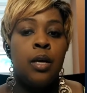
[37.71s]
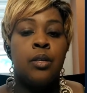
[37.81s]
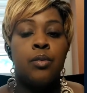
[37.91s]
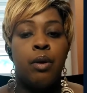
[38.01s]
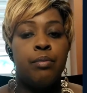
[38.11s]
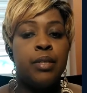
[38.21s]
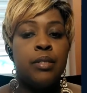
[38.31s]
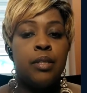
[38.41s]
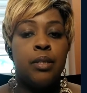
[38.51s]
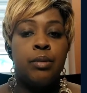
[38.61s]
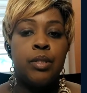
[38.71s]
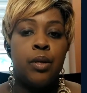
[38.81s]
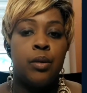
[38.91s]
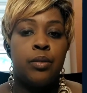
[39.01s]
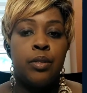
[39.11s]
So I recently
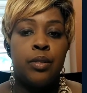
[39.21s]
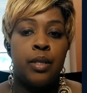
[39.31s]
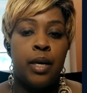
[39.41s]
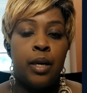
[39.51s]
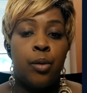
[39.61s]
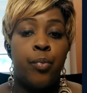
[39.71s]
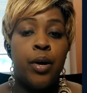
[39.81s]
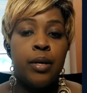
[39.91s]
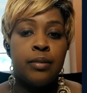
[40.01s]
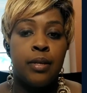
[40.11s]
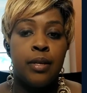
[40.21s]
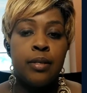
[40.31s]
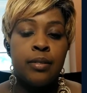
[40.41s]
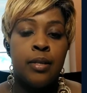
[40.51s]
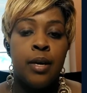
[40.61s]
returned to the NACA
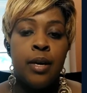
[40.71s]
process